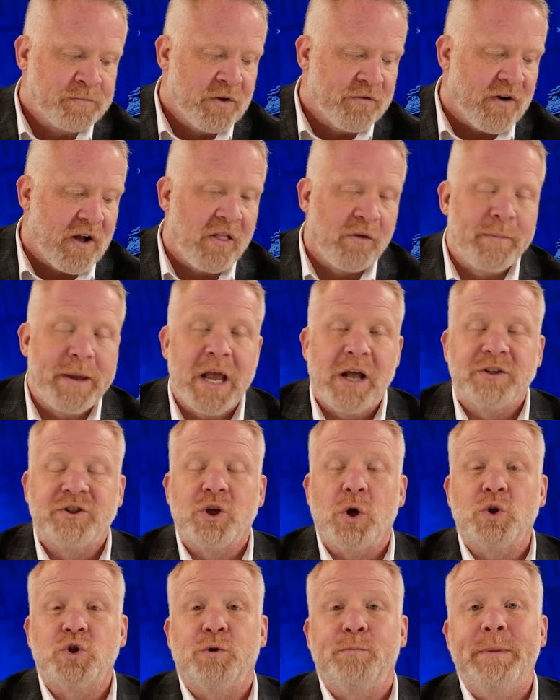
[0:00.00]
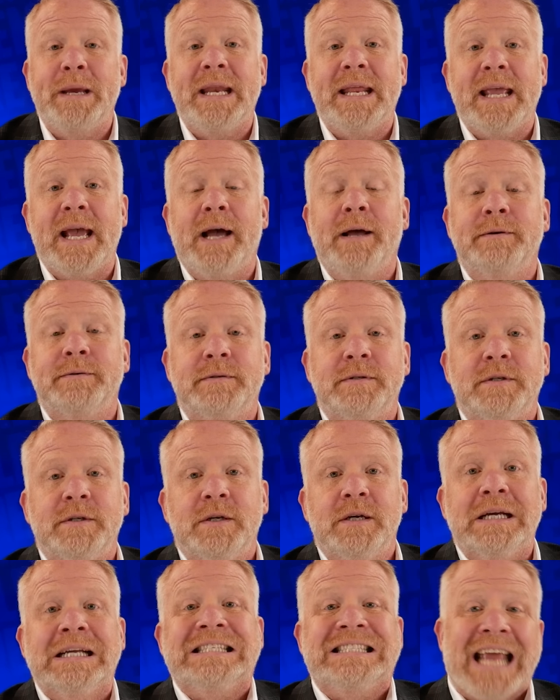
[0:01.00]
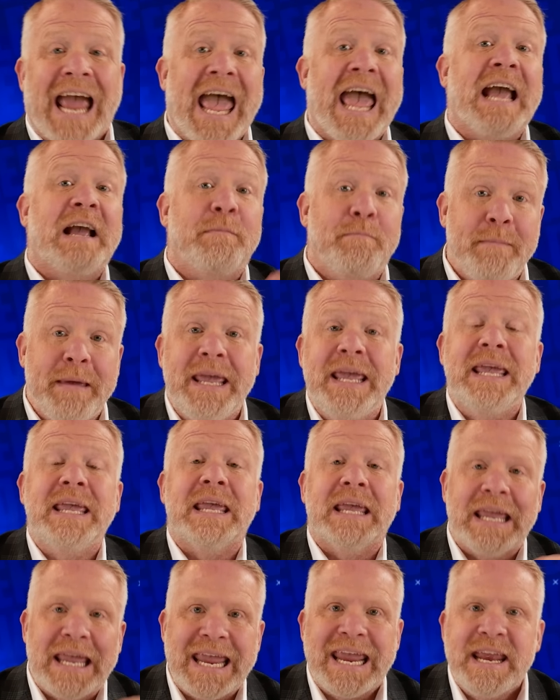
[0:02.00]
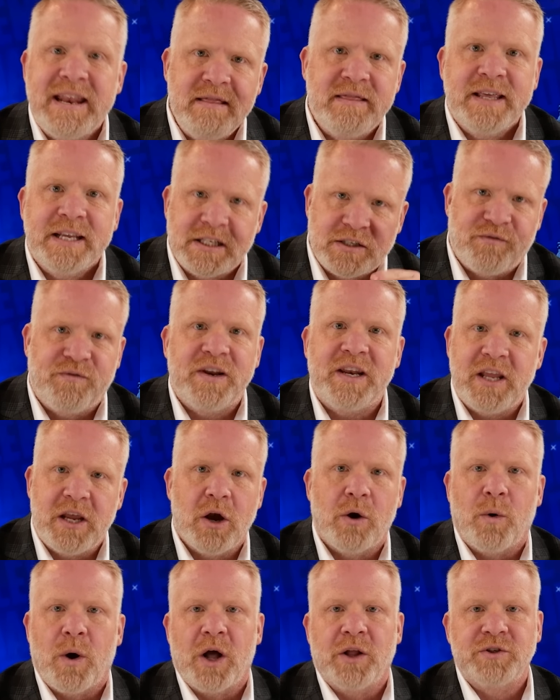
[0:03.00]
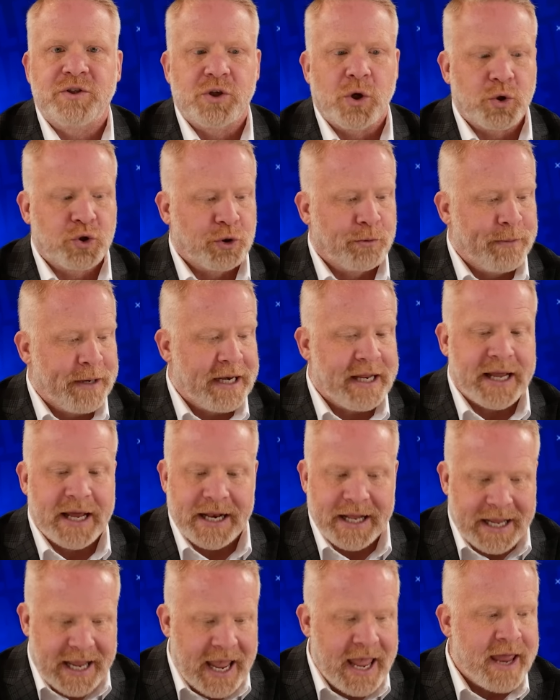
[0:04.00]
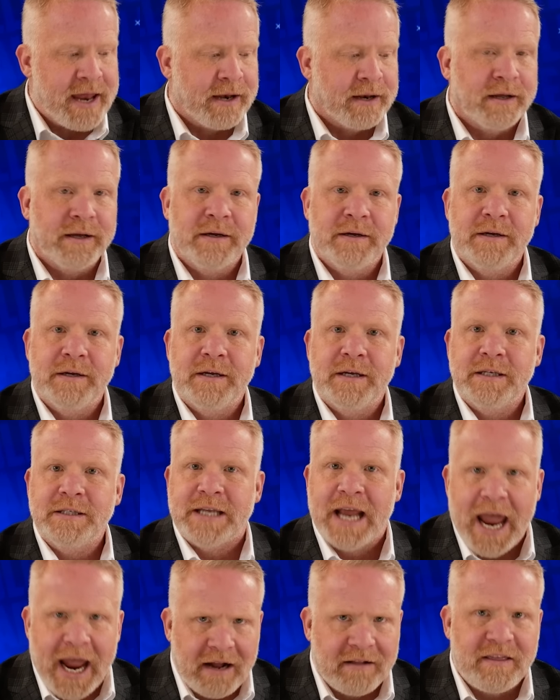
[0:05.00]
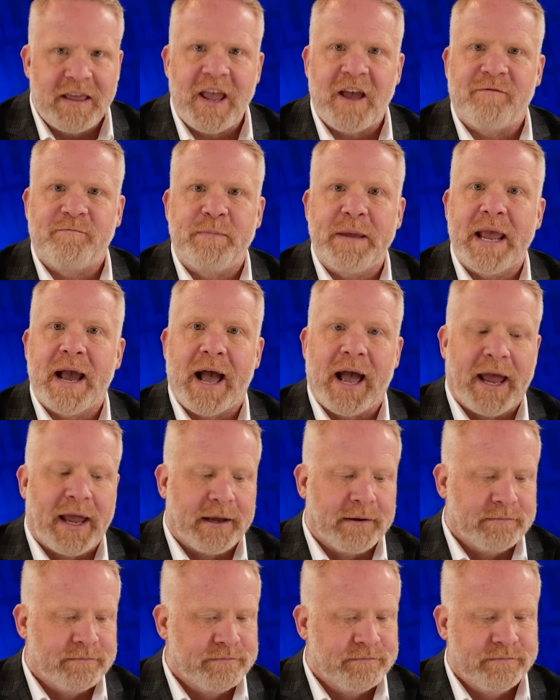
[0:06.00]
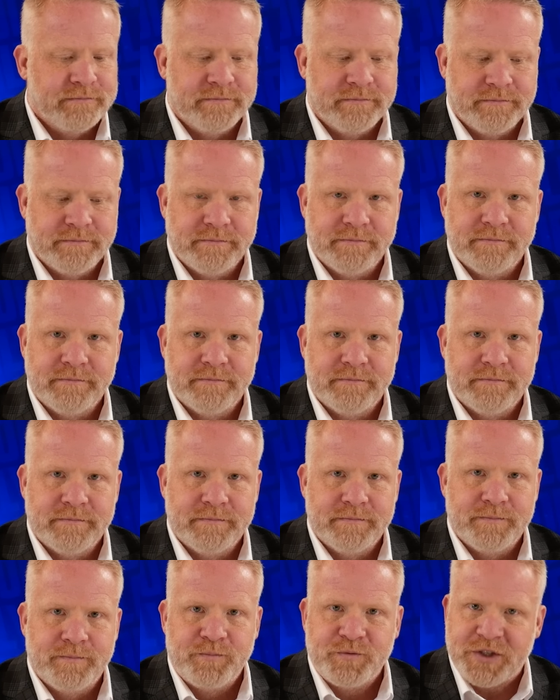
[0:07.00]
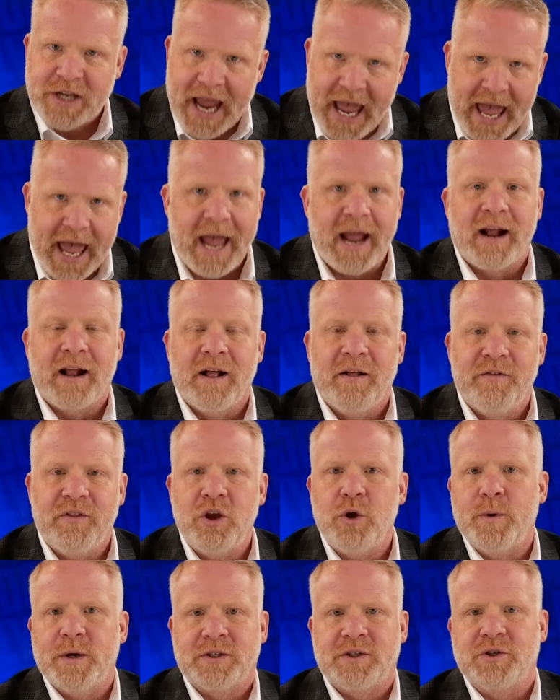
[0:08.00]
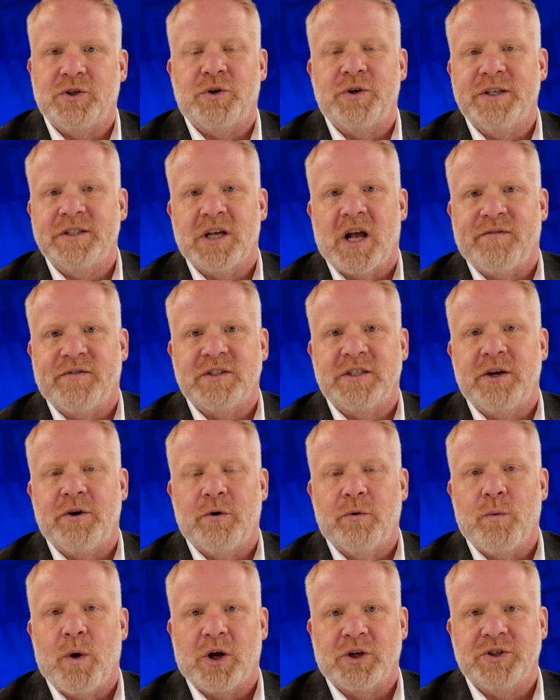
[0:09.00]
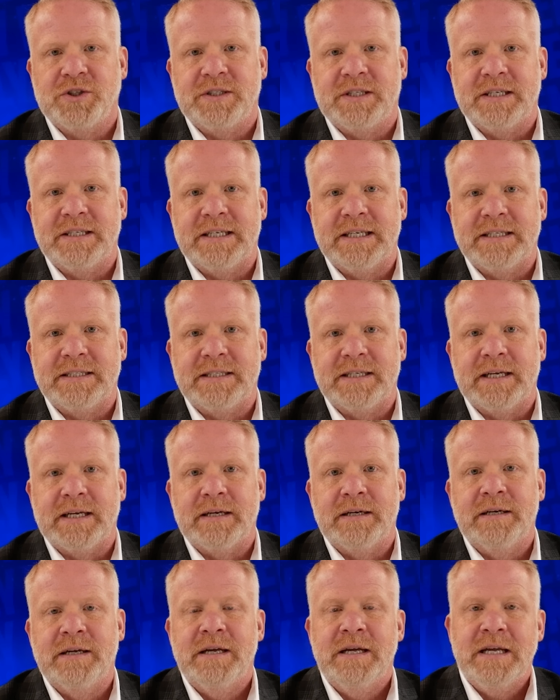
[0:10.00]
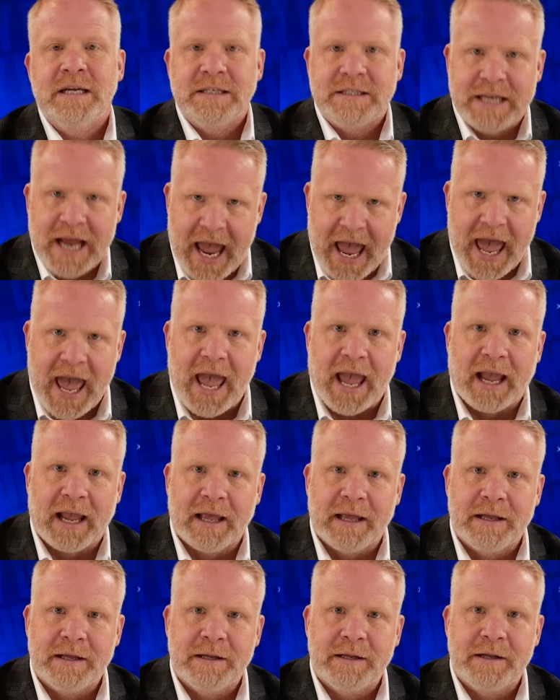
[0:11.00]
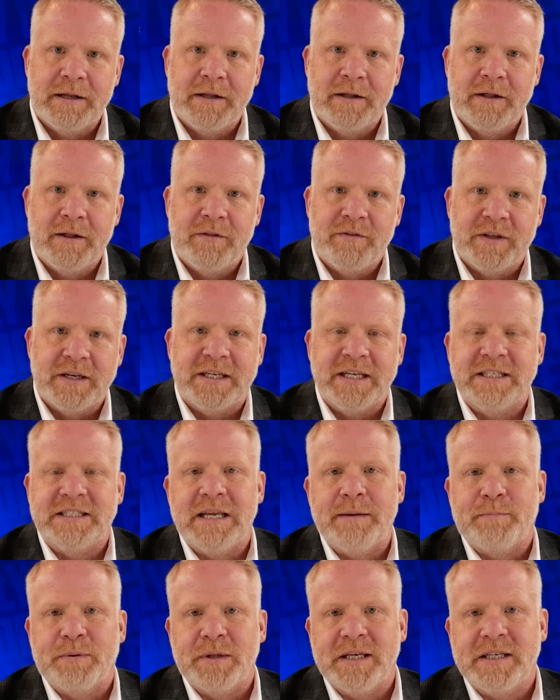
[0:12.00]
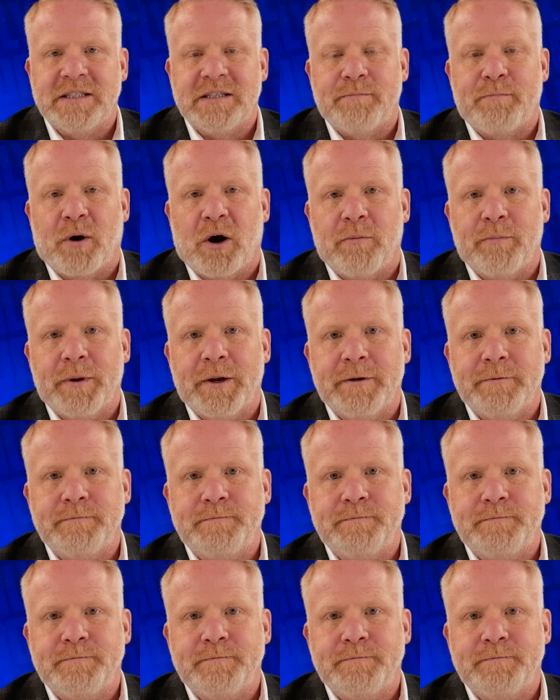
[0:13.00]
Follow me on social media. Tag me in this video on social media. And again, tag the FBI. Tag the U.S. Attorney's Office here in Washington, D.C. Tag the D.C. Police Department.